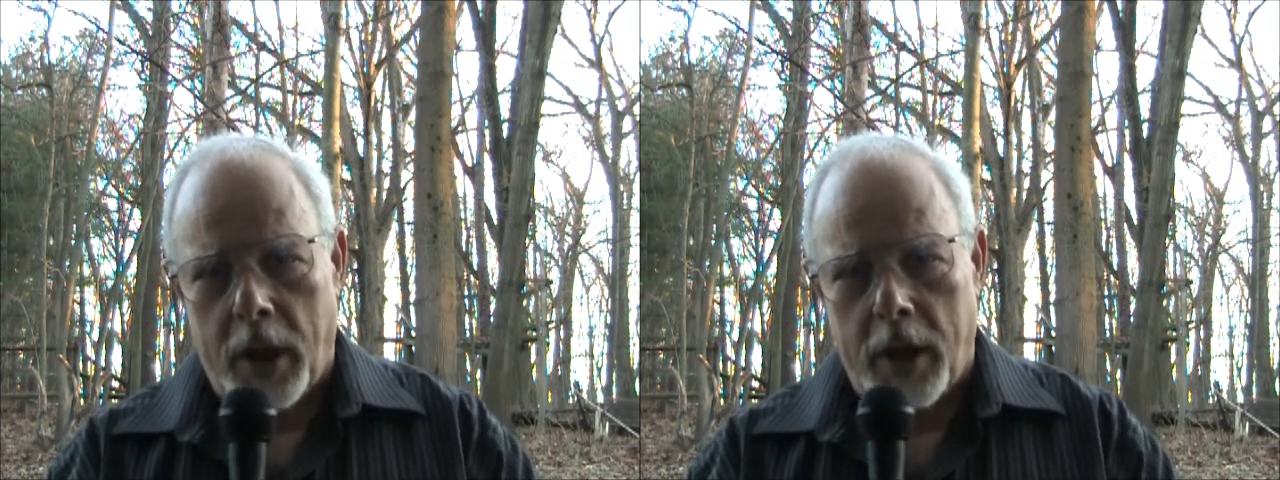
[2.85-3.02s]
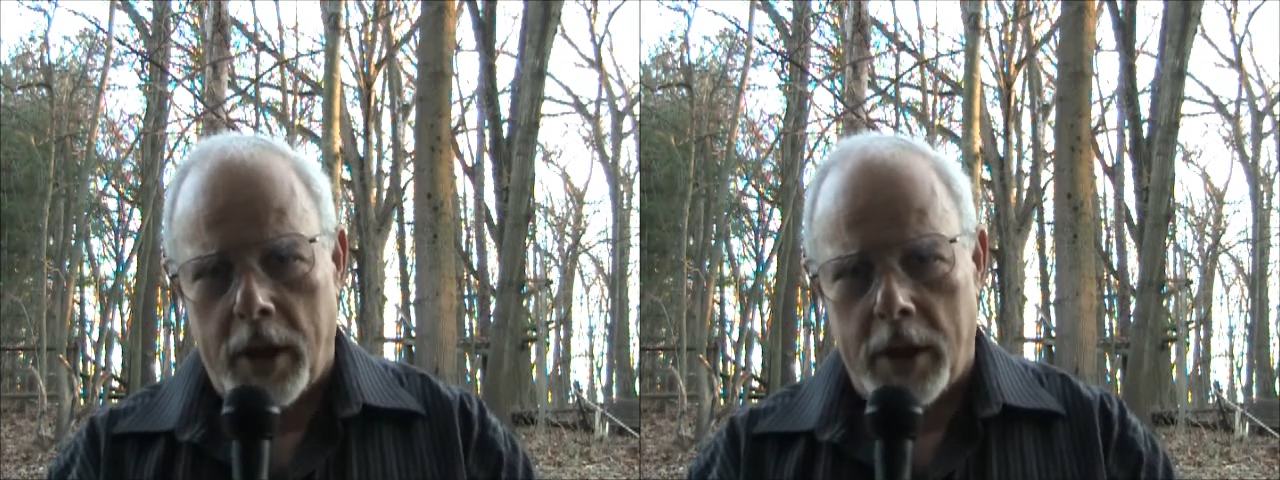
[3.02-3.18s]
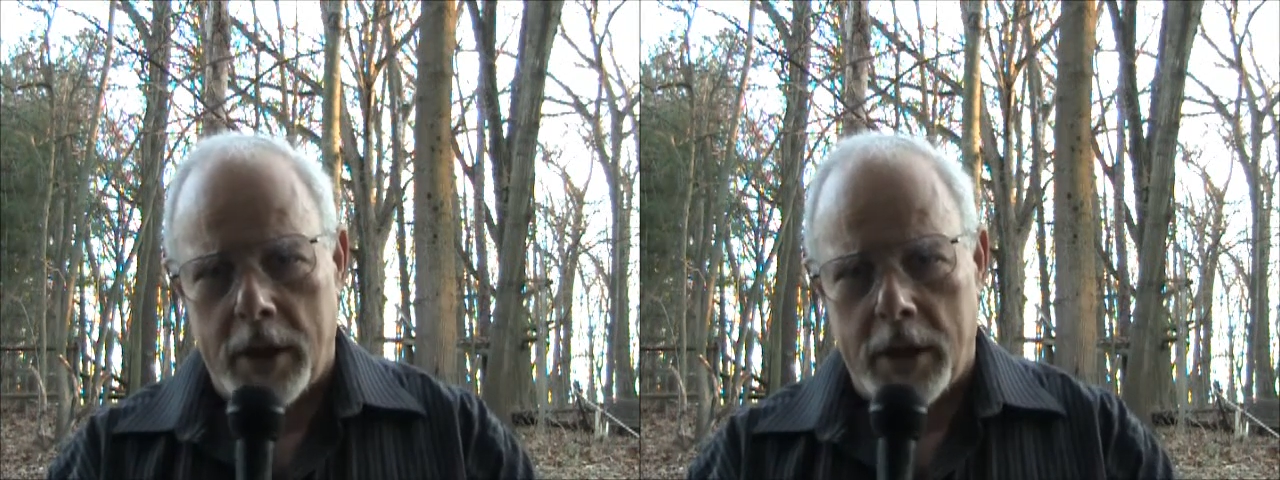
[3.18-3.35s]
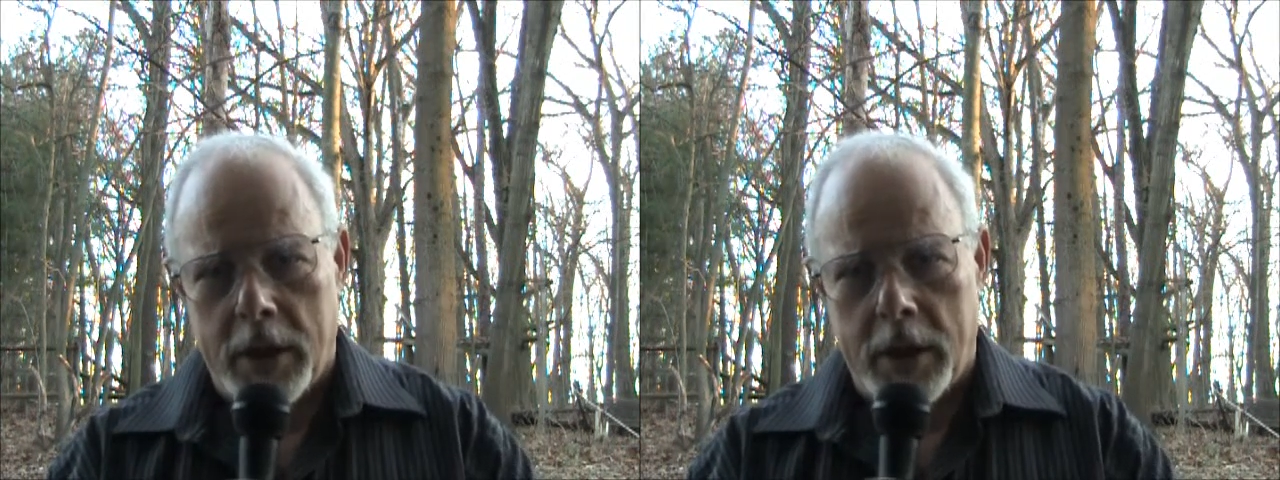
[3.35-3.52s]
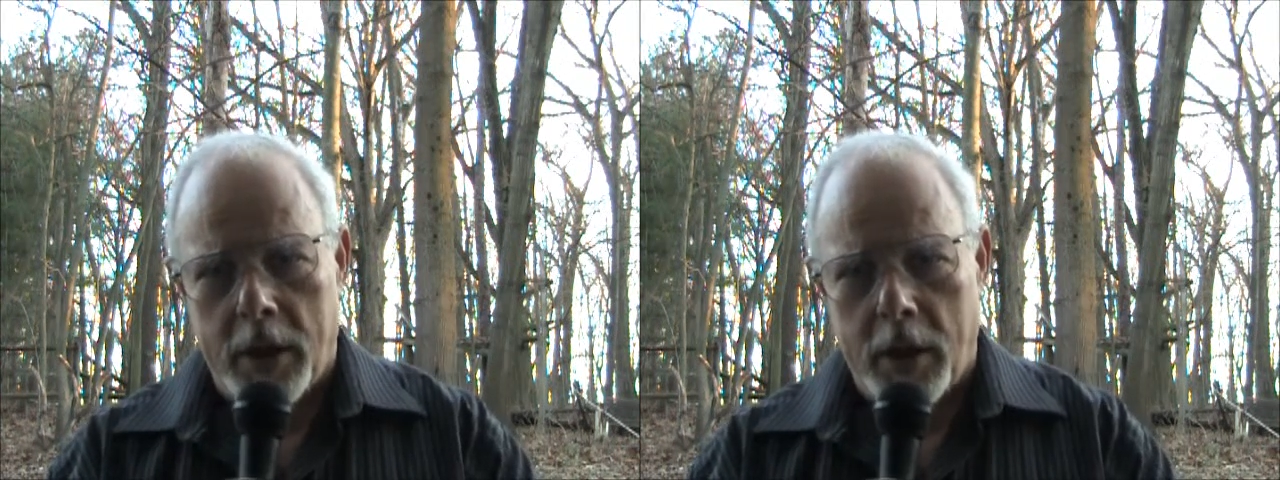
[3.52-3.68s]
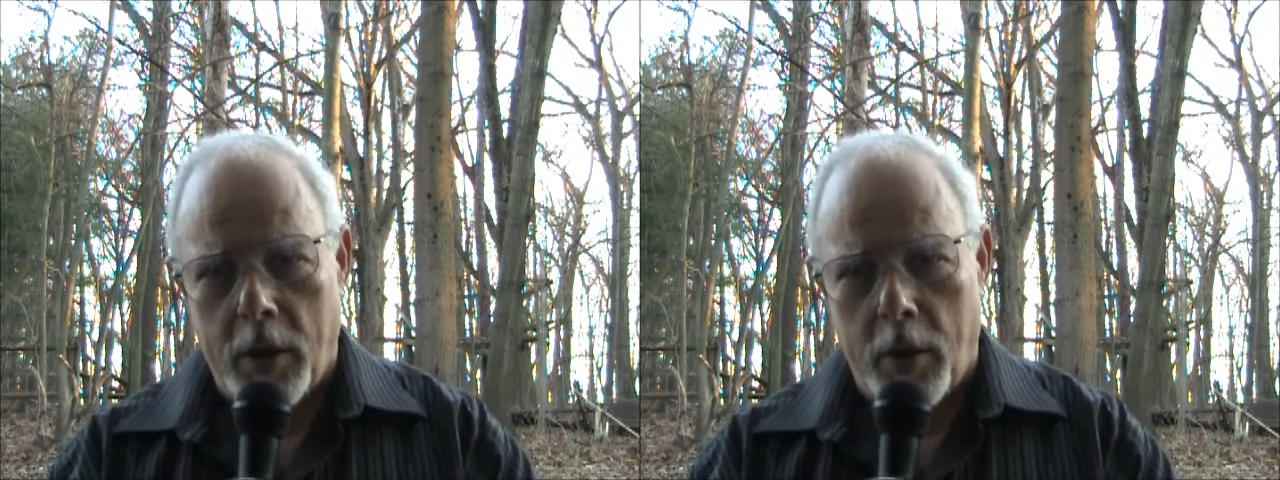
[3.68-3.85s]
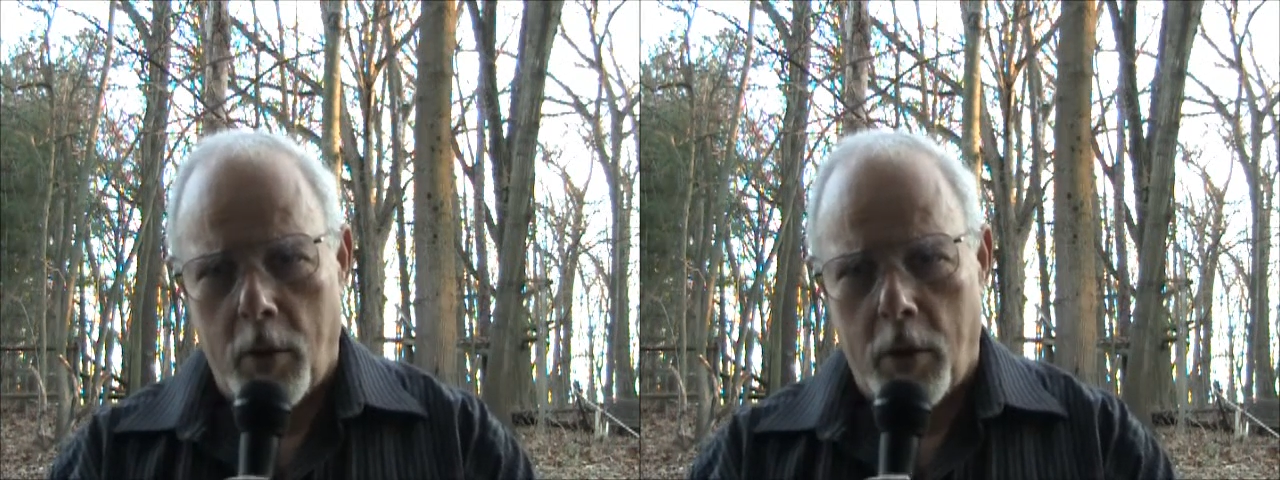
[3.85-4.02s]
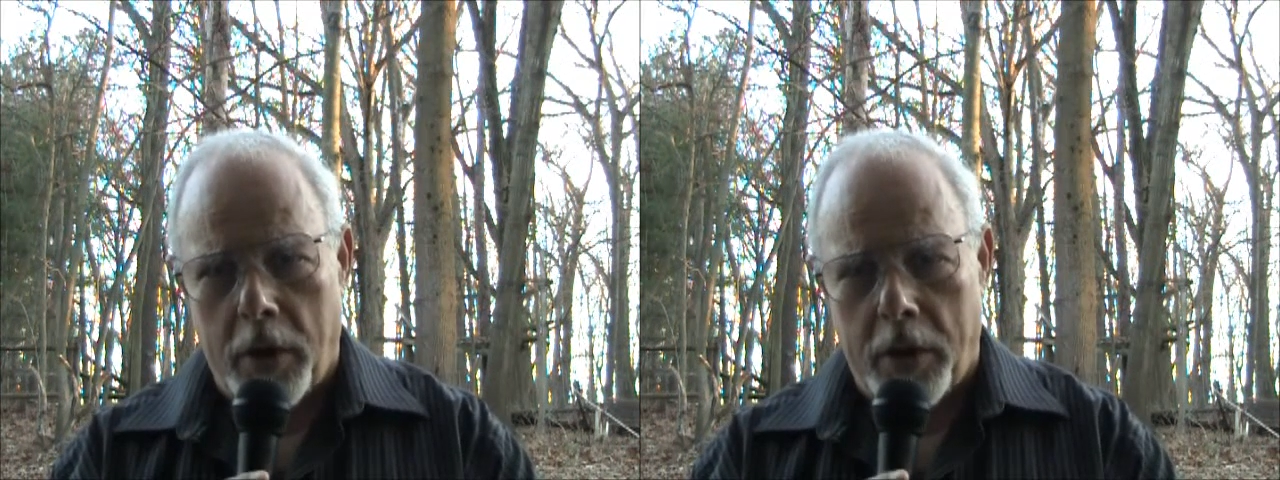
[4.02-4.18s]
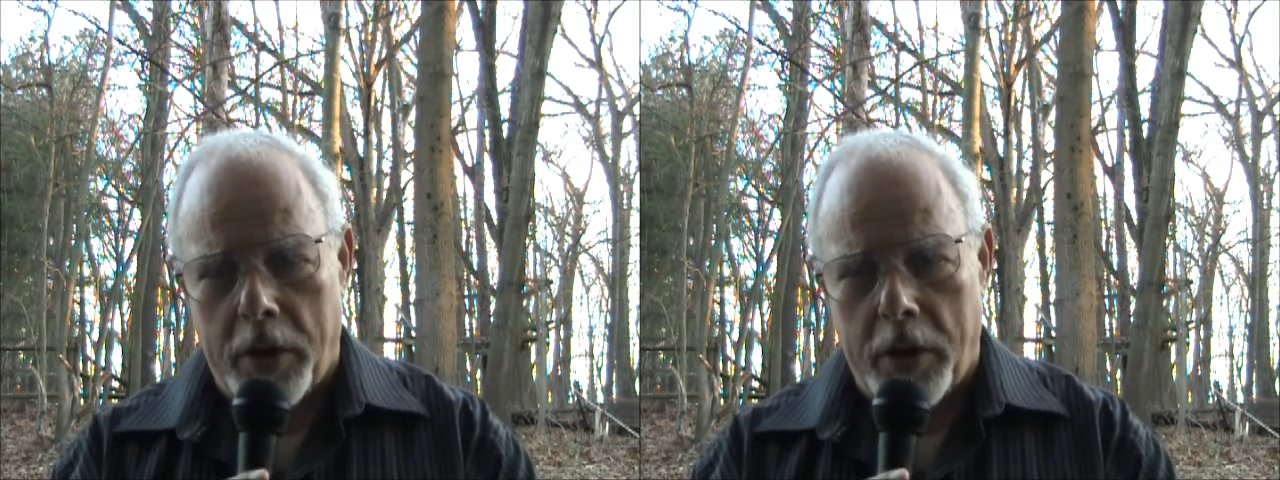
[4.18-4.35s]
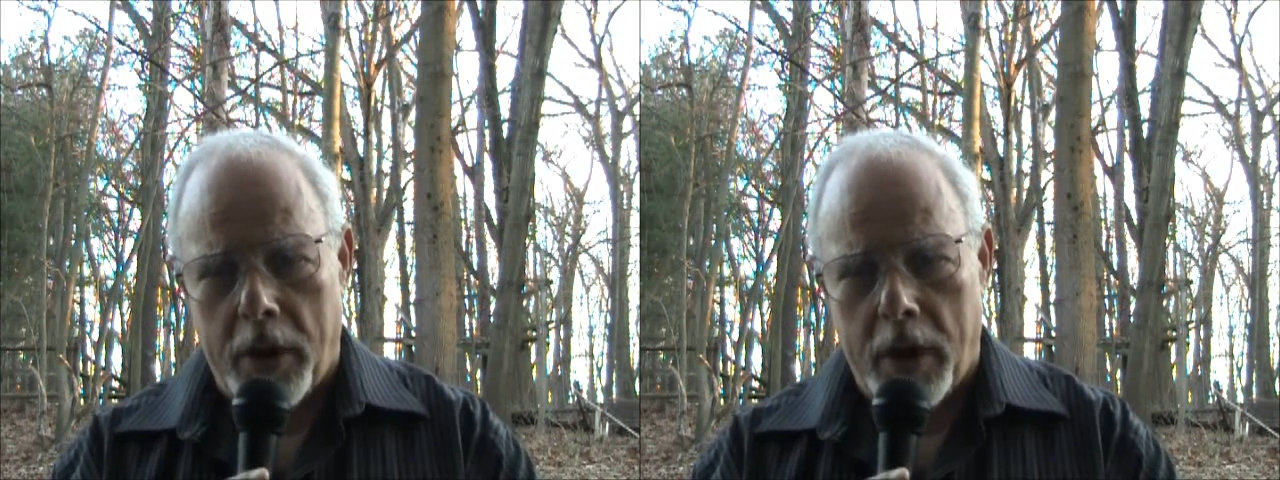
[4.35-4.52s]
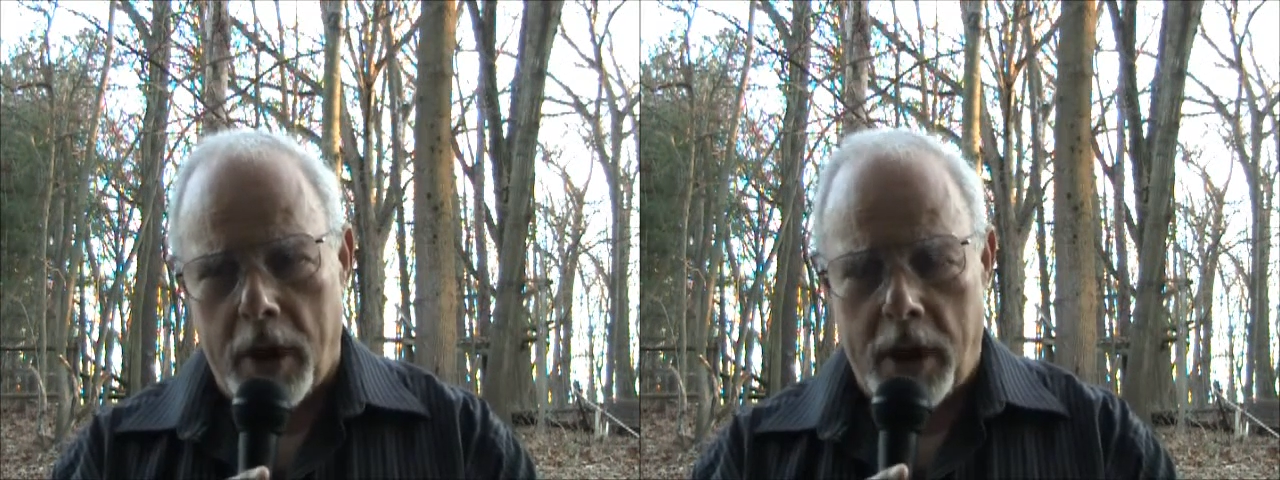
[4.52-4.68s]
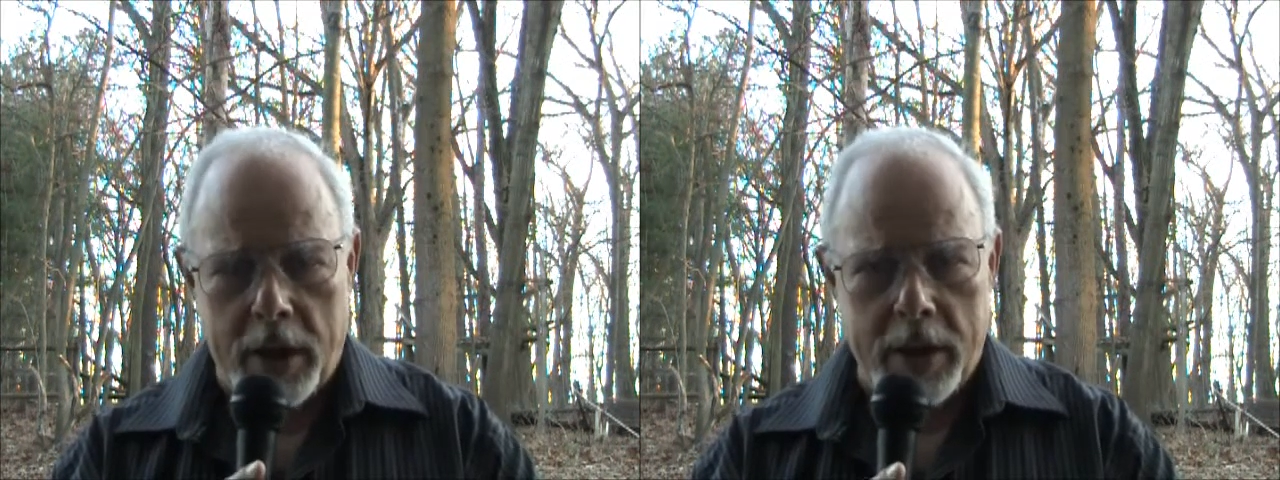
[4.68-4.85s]
is with
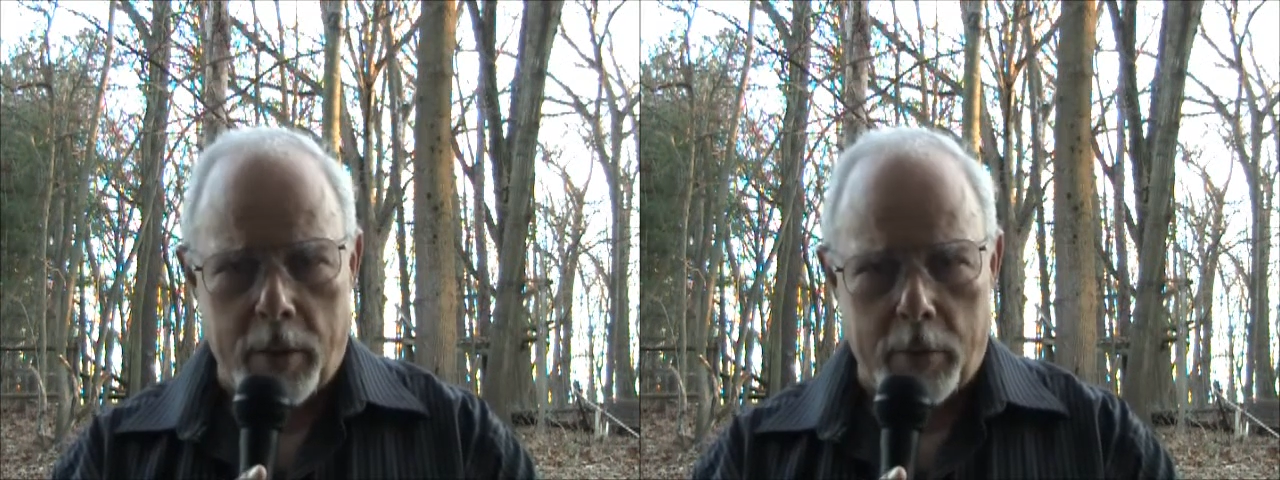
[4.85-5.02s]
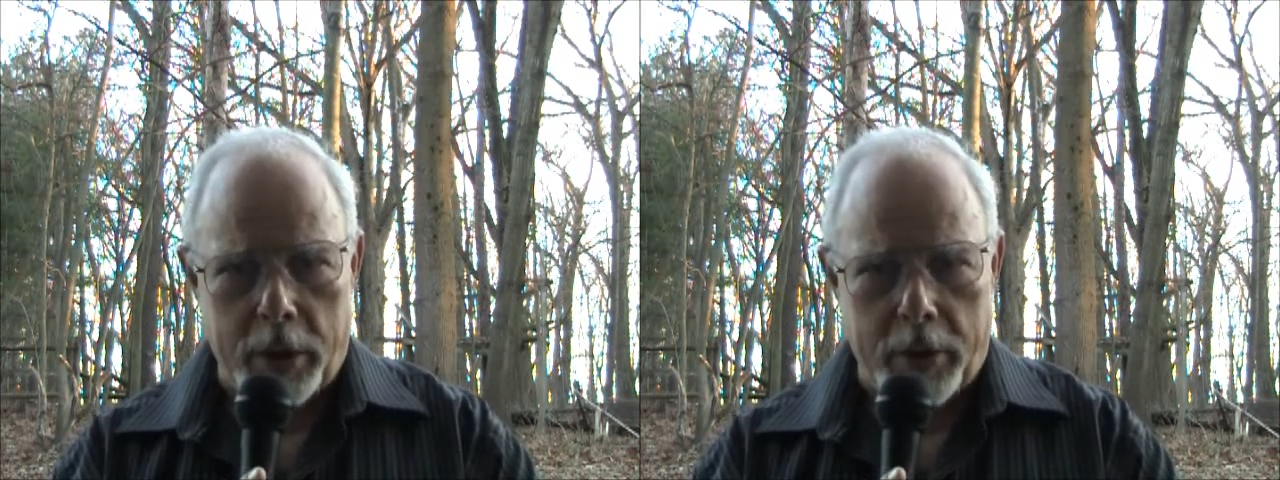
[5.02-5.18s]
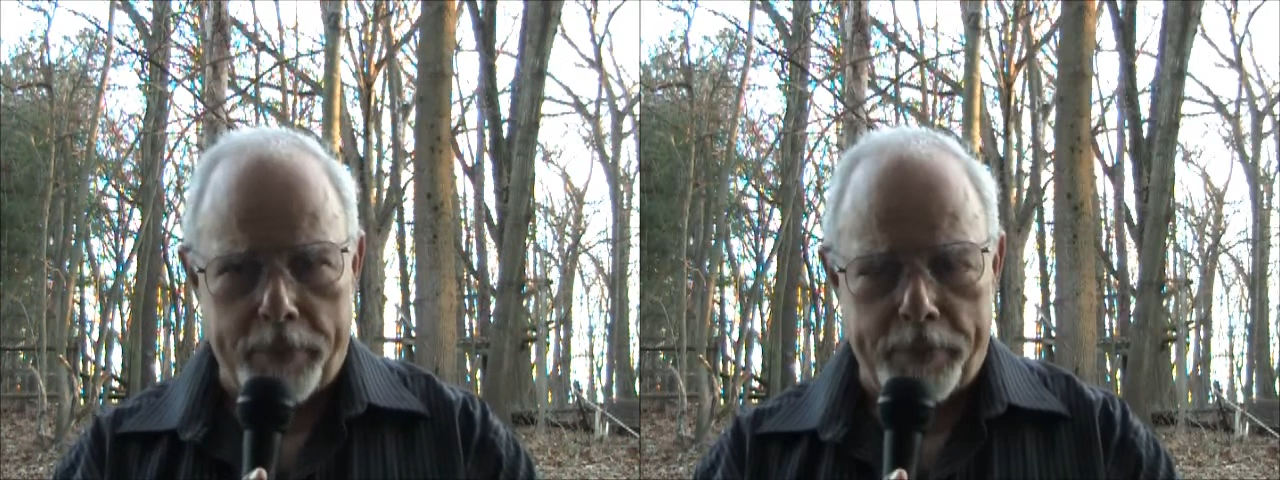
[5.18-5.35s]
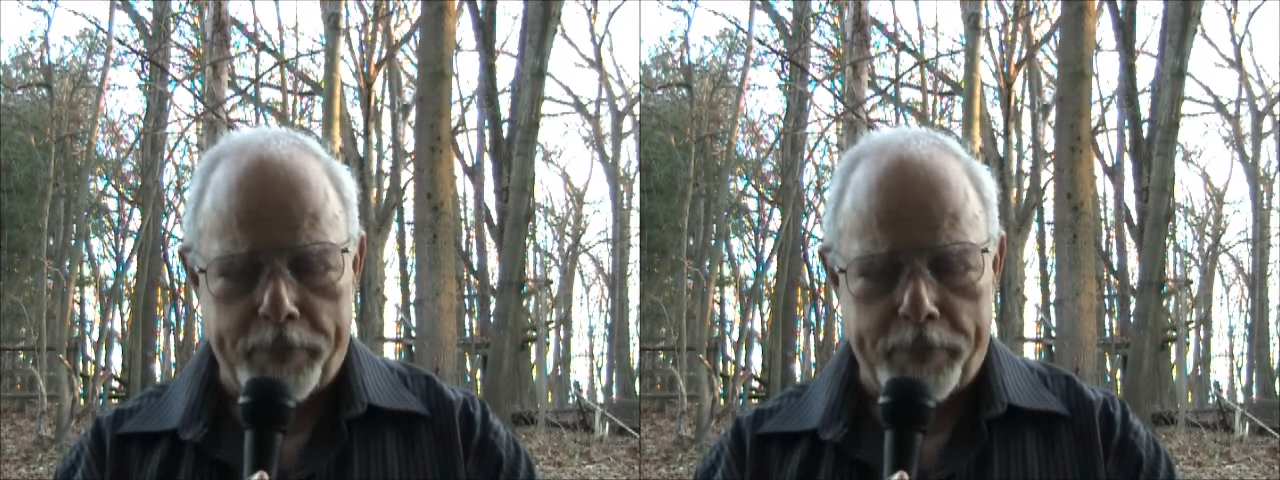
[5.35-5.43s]
an example.